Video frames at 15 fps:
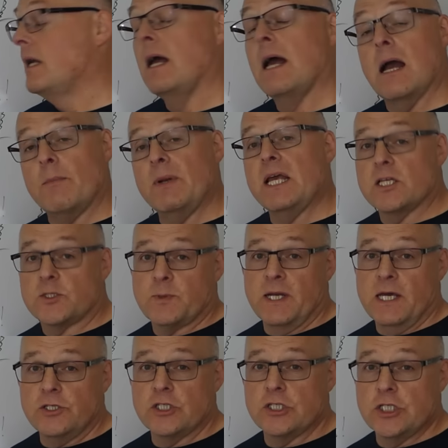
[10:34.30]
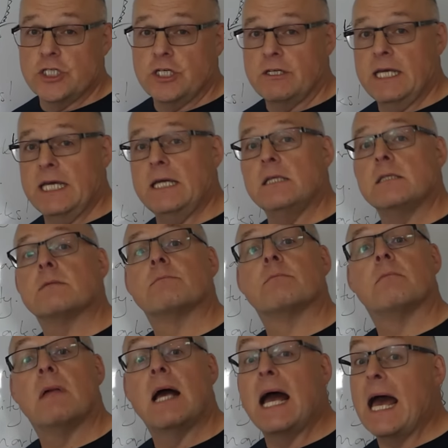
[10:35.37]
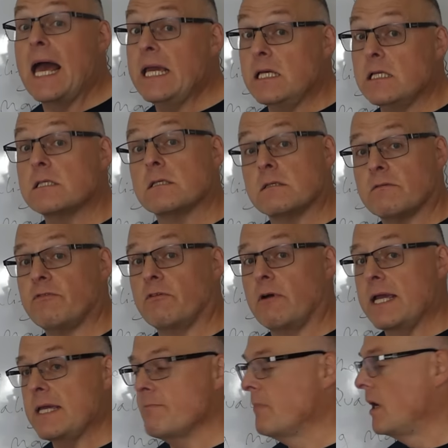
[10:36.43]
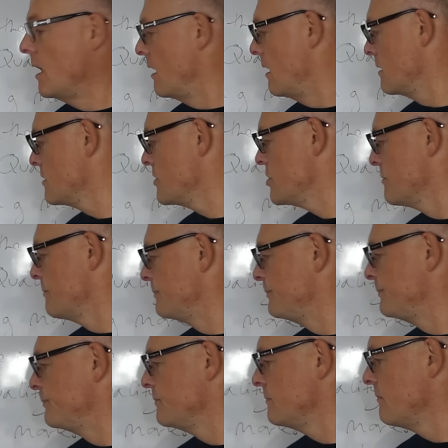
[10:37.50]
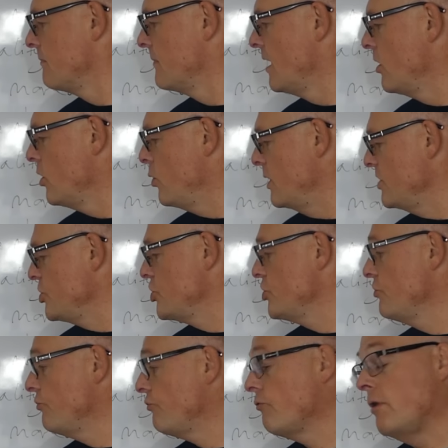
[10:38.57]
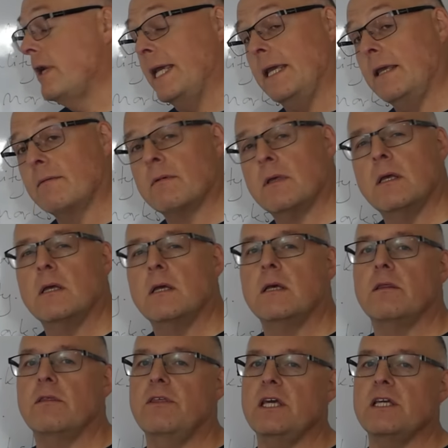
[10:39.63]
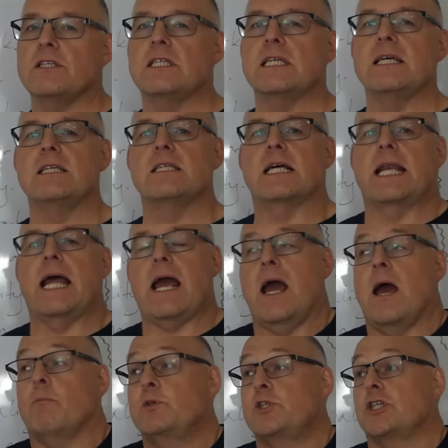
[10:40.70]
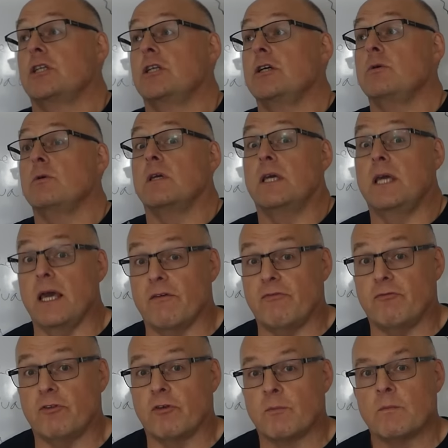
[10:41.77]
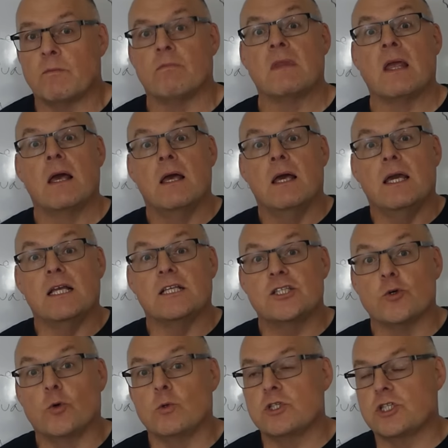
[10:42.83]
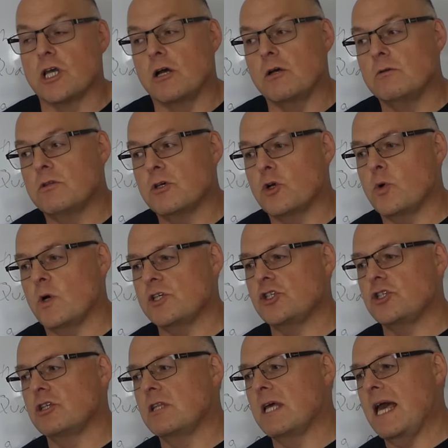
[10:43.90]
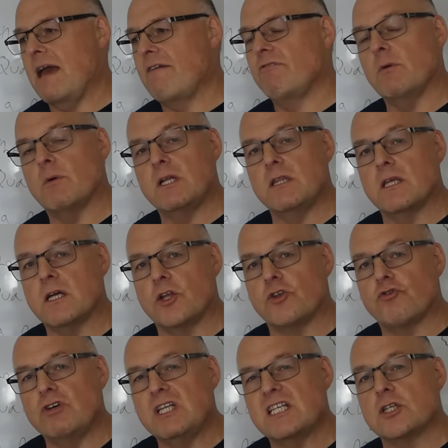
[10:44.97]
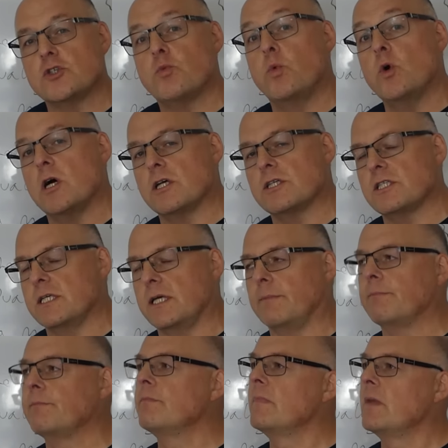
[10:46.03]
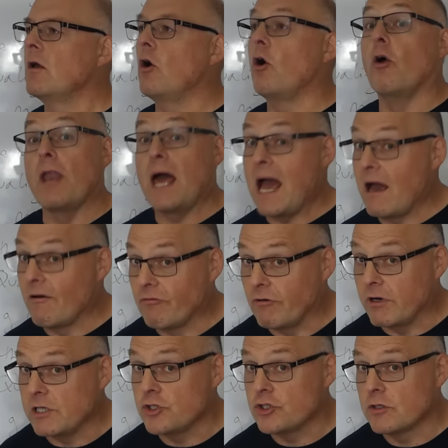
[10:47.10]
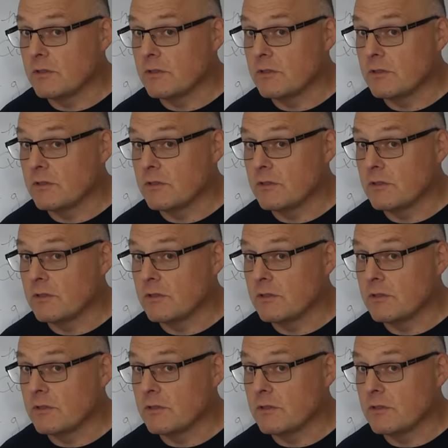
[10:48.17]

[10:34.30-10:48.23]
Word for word: How many explanations do you need? Eight for eight marks. Question three. This is an absolute gift. It's also the question that everyone in the country does worst in, on average,